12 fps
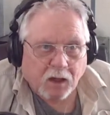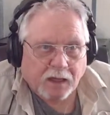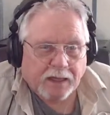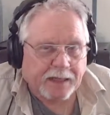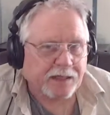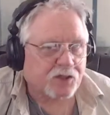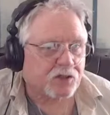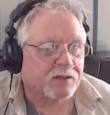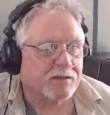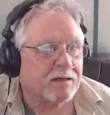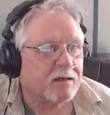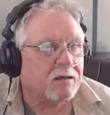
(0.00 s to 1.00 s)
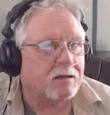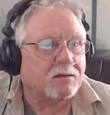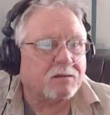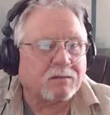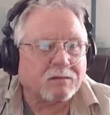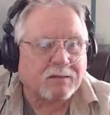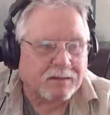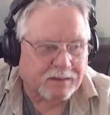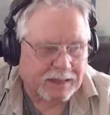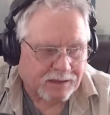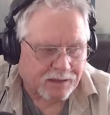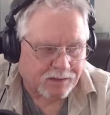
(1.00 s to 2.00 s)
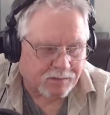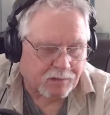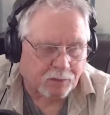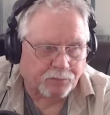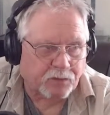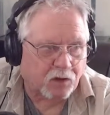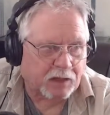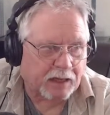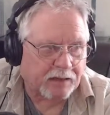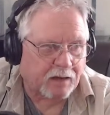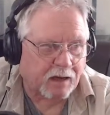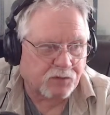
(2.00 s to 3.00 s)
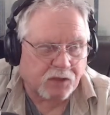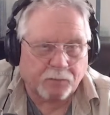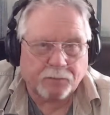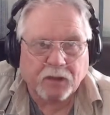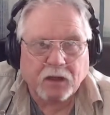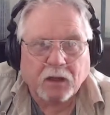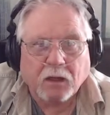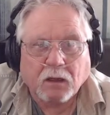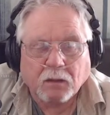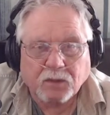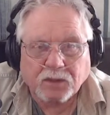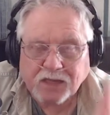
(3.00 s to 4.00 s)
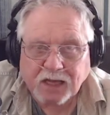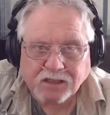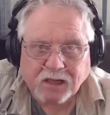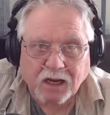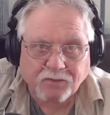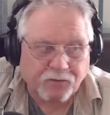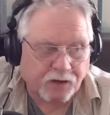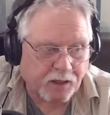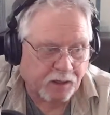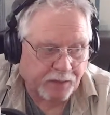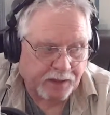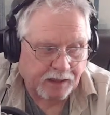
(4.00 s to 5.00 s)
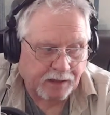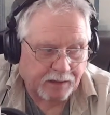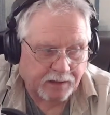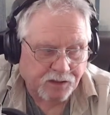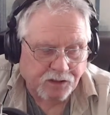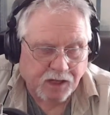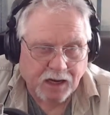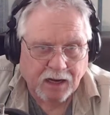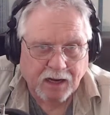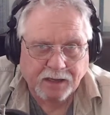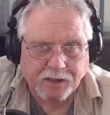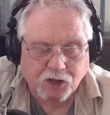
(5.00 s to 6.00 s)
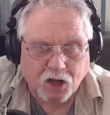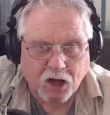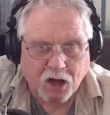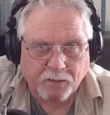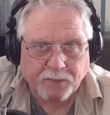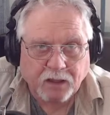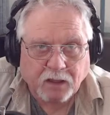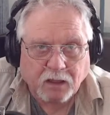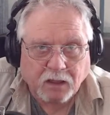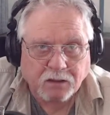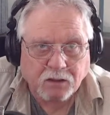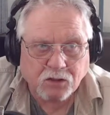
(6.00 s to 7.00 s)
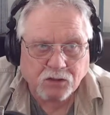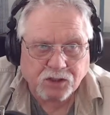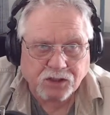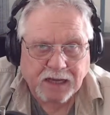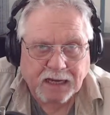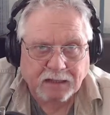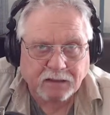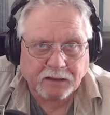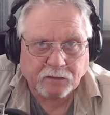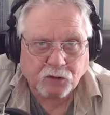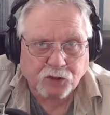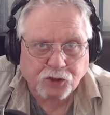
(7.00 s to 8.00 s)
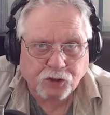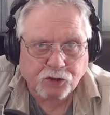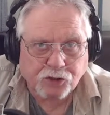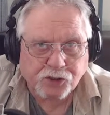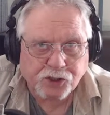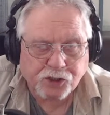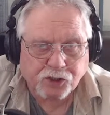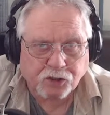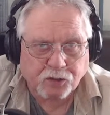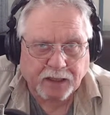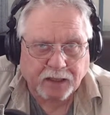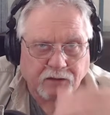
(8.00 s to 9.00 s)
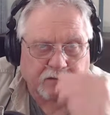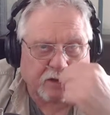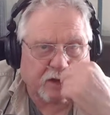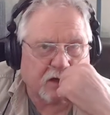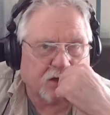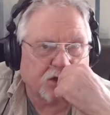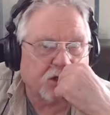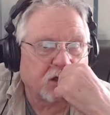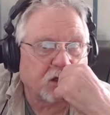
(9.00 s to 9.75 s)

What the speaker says: It's, that's, okay, time's up. But it sounds kind of funny to me that this guy, he's a cop, knows exactly which turns she's going to make and everything else.